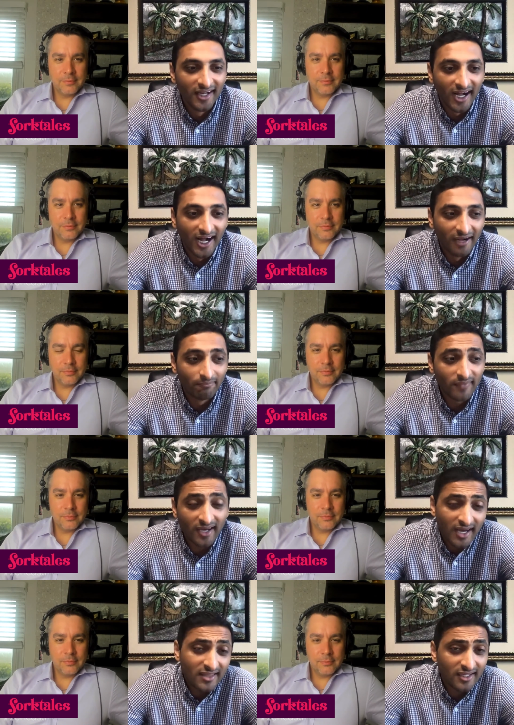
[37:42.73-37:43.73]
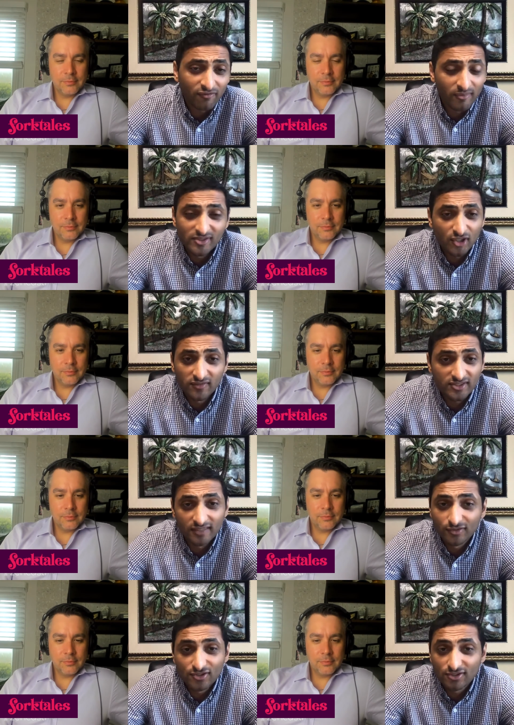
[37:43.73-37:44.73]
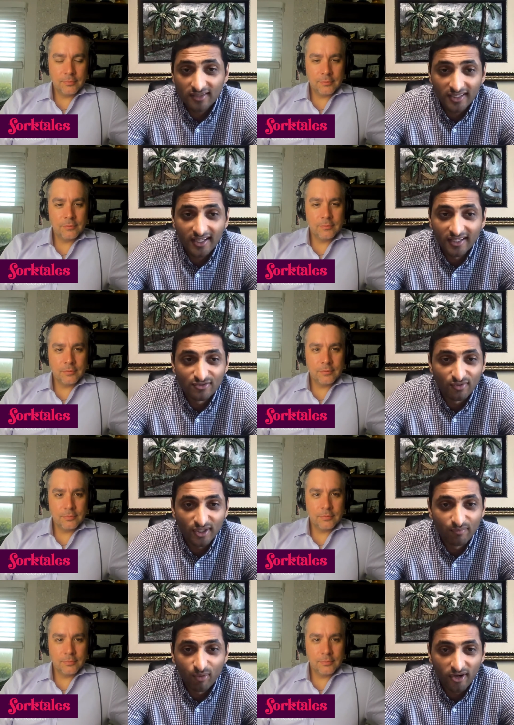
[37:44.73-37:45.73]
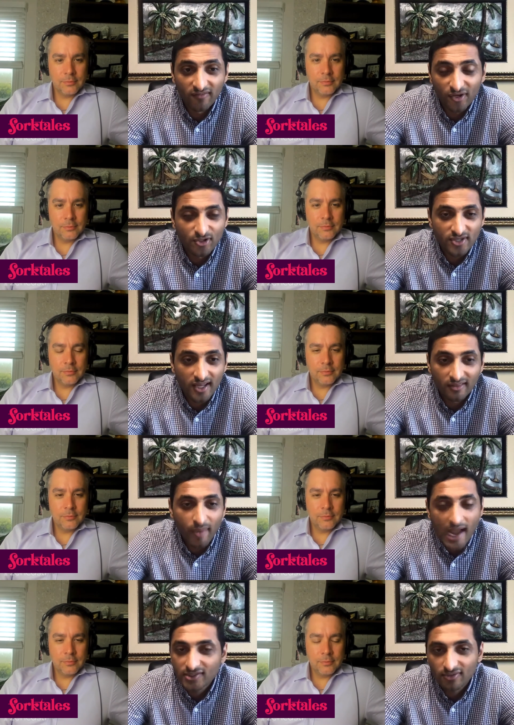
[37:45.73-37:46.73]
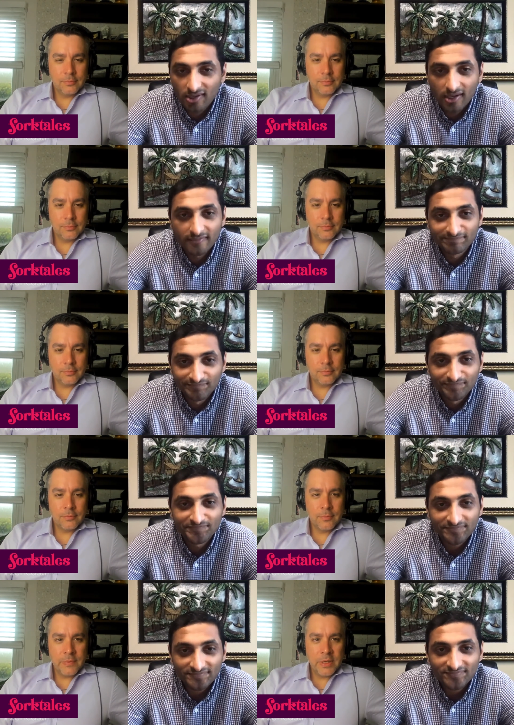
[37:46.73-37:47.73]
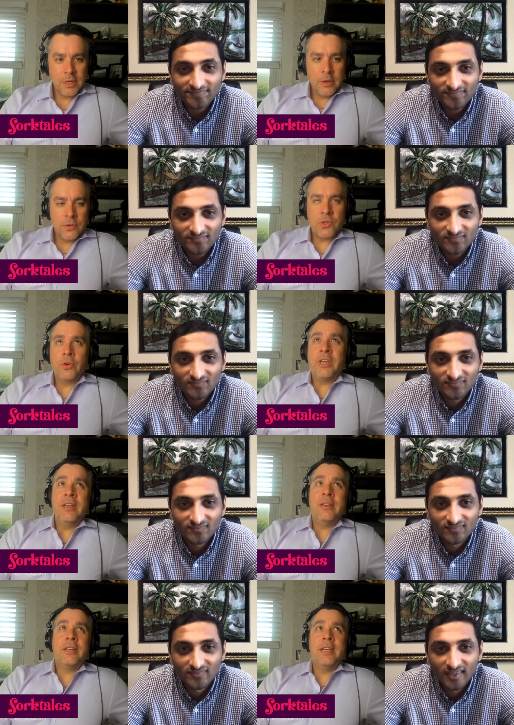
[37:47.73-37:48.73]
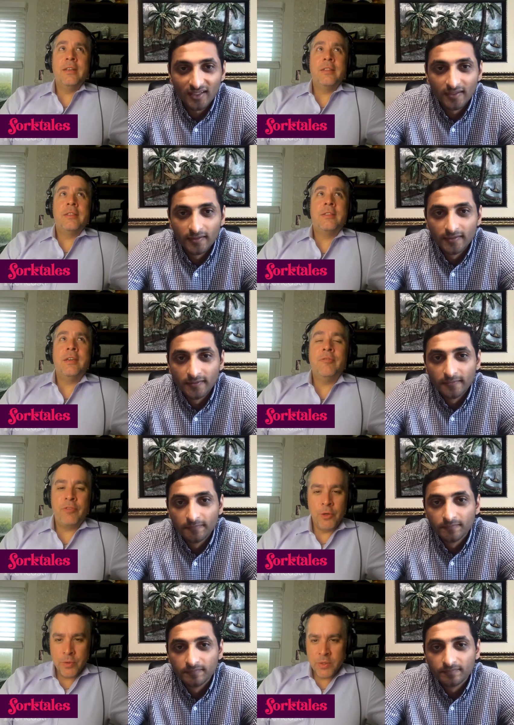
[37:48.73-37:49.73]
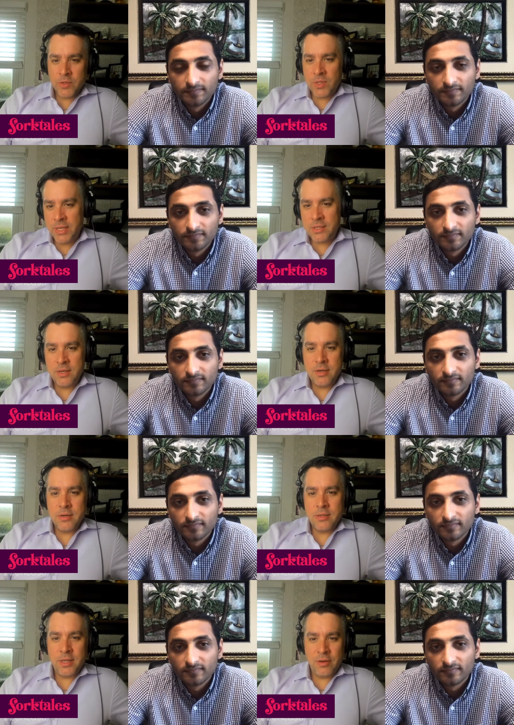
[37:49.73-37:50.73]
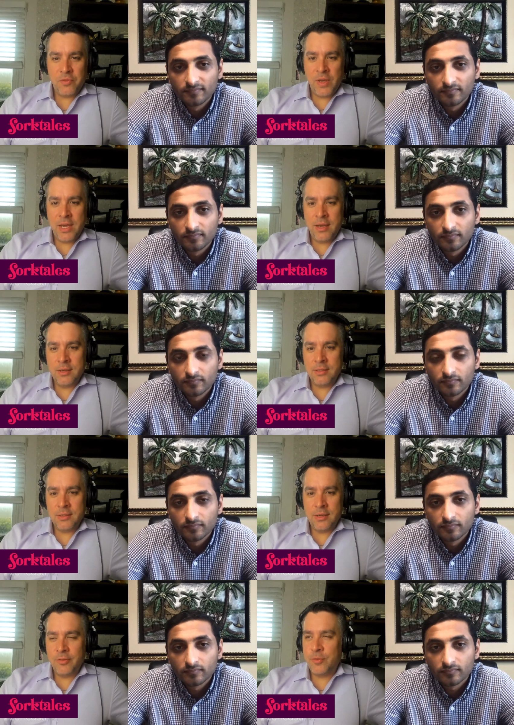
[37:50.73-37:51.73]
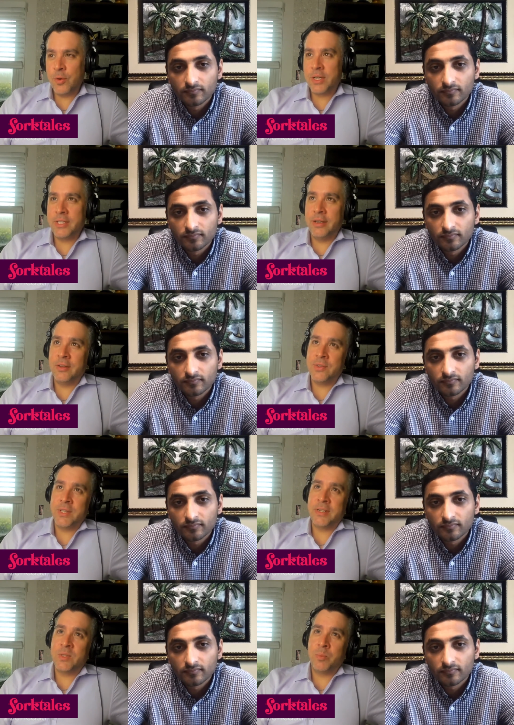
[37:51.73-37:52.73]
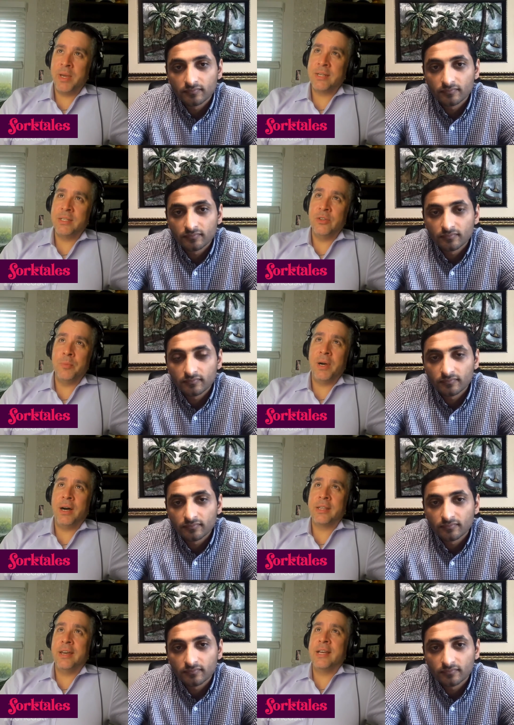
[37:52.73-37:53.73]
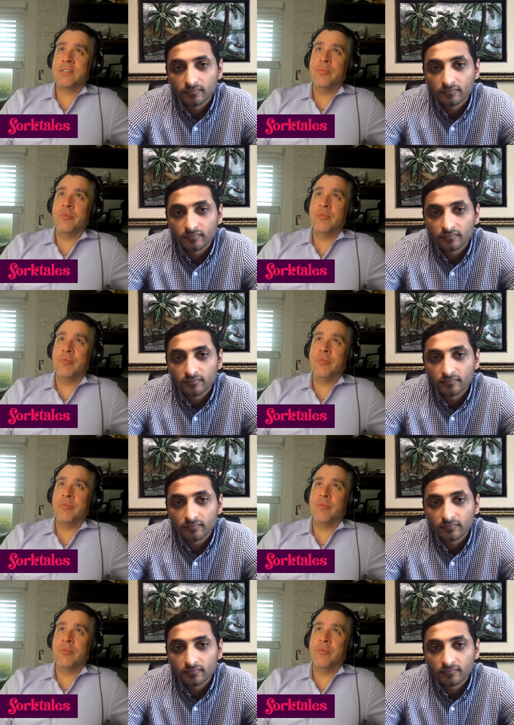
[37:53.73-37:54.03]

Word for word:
Speaker 1: Um, and anything from a service level too. I think it's really important of understanding the backstory on it.
Speaker 2: So can can the viewers, listeners, and fans of Forktales expect a new podcast